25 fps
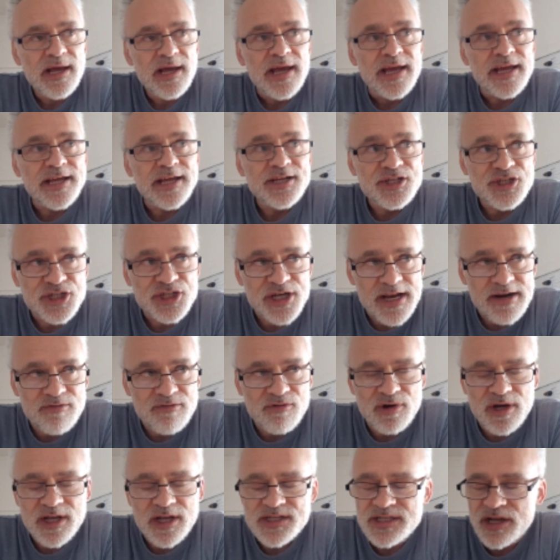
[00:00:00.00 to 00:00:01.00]
in
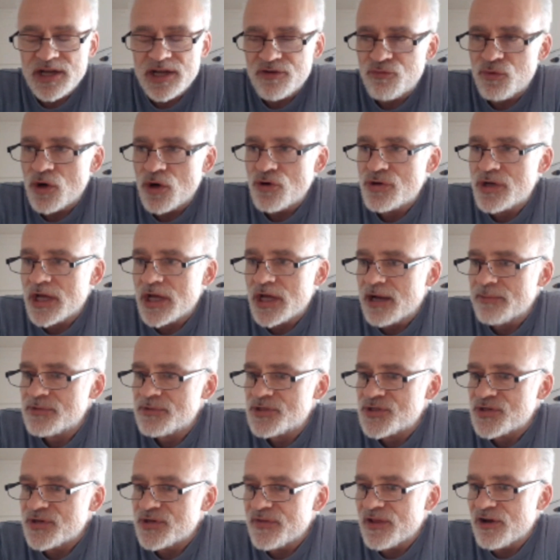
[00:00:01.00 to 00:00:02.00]
general has kind of woken up
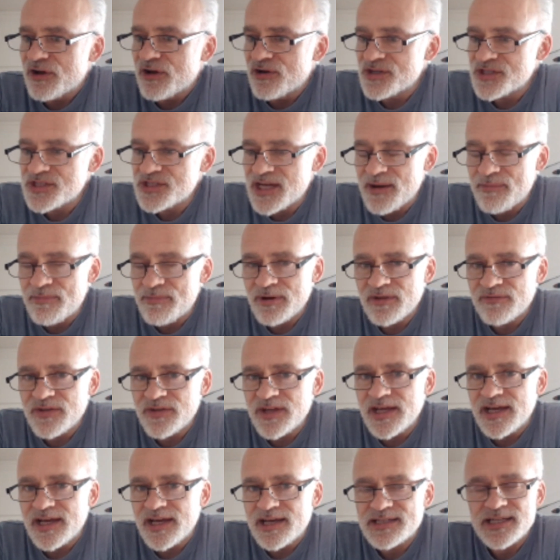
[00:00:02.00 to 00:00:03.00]
to in the last couple of
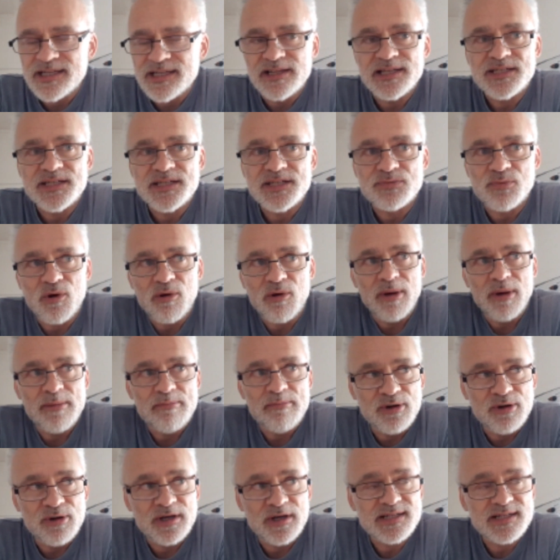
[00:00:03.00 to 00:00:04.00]
years, and this is what my
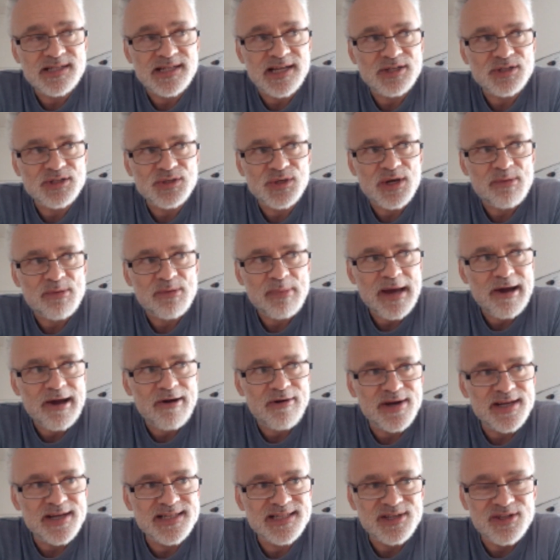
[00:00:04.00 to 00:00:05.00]
book is essentially
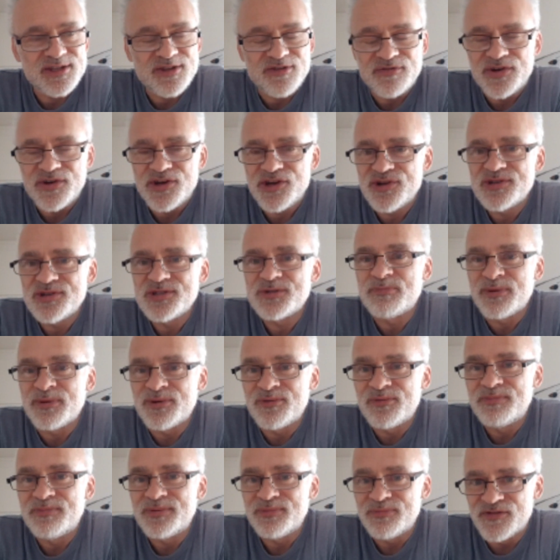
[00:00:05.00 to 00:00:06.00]
about, is that the
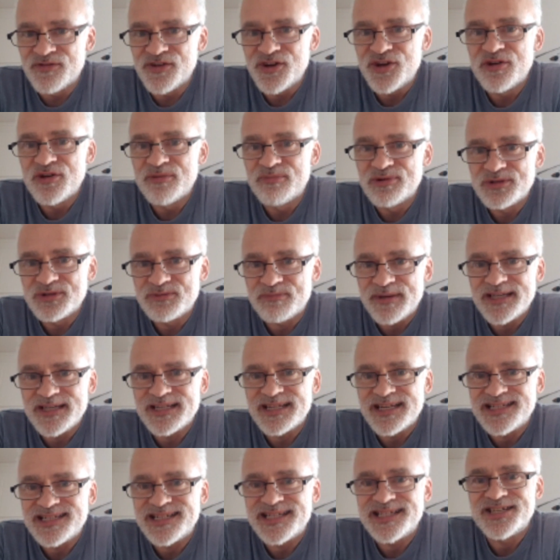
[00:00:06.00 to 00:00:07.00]
renewables
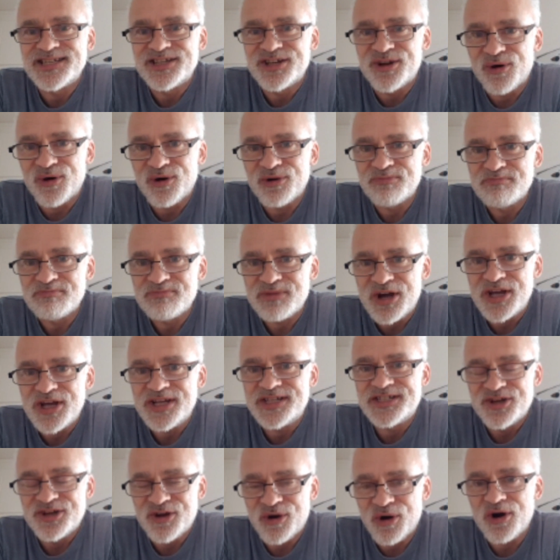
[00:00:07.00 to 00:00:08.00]
business is not
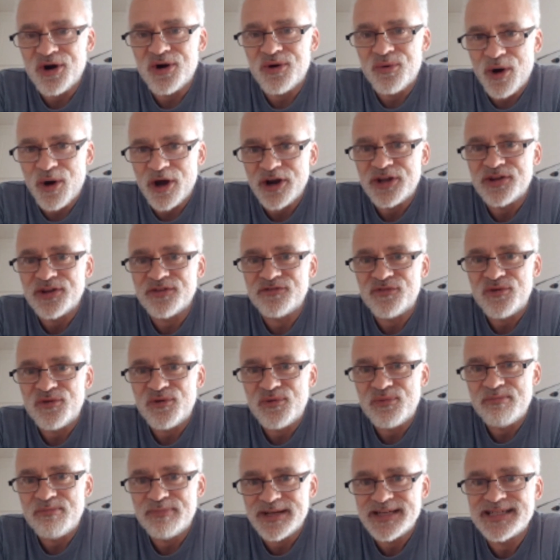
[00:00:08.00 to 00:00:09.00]
a
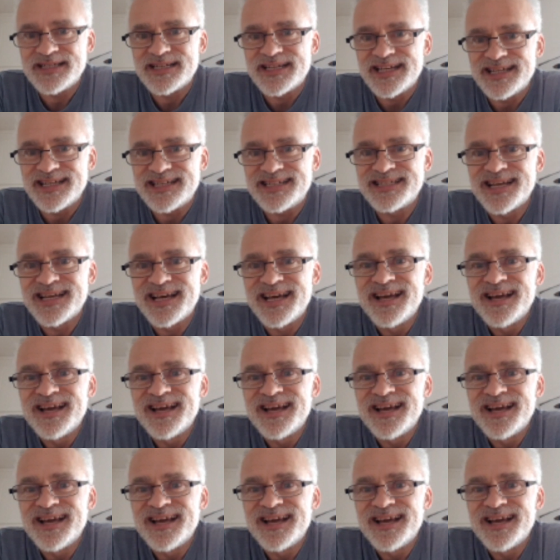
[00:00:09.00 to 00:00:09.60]
wonderful business.